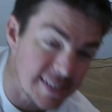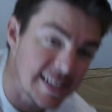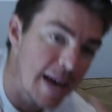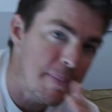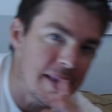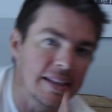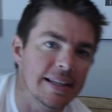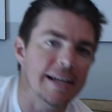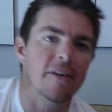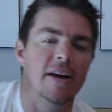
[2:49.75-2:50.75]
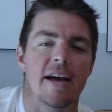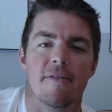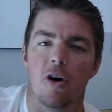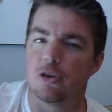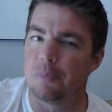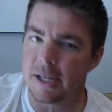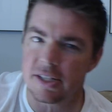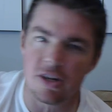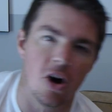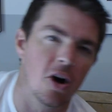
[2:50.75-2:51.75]
say, be leery of Ultimate
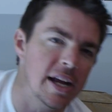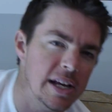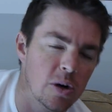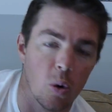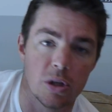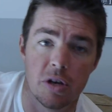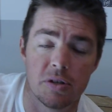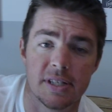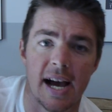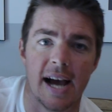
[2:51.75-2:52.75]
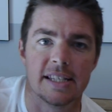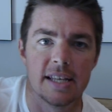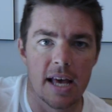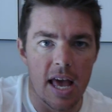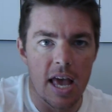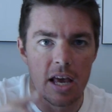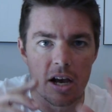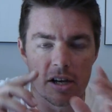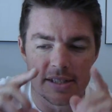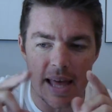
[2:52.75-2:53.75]
Guitar, E chords, those sites
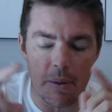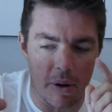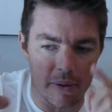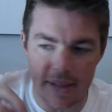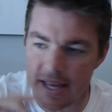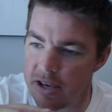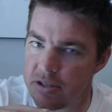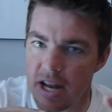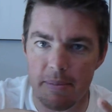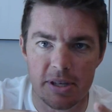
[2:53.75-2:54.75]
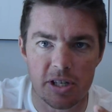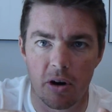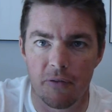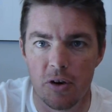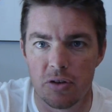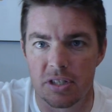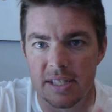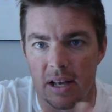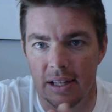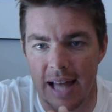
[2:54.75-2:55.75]
because they will they used to have me so confused because
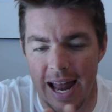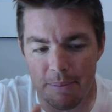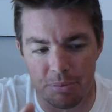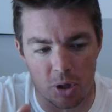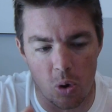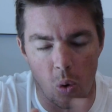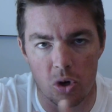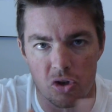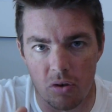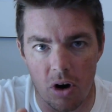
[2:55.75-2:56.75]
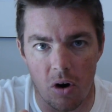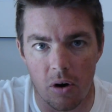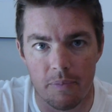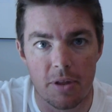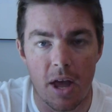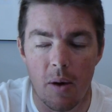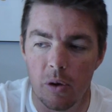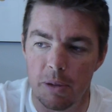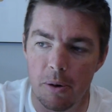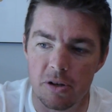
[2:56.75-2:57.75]
they'll line up the chords wrong
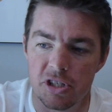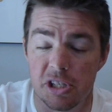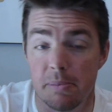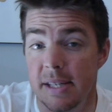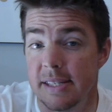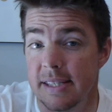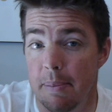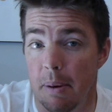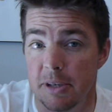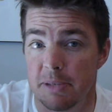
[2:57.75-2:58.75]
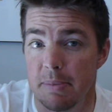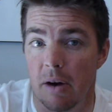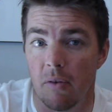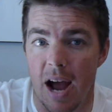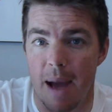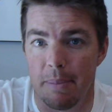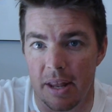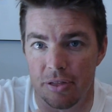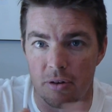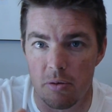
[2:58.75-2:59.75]
when the person submits it they probably submit it right but
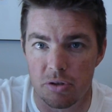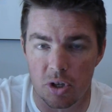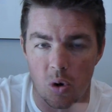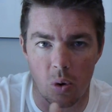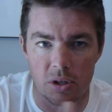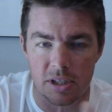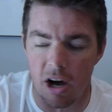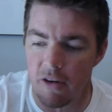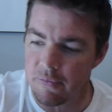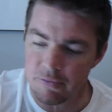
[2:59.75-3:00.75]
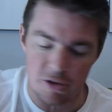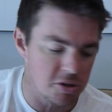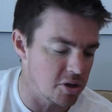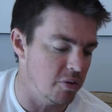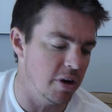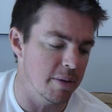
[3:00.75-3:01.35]
it throws the chords off it used to really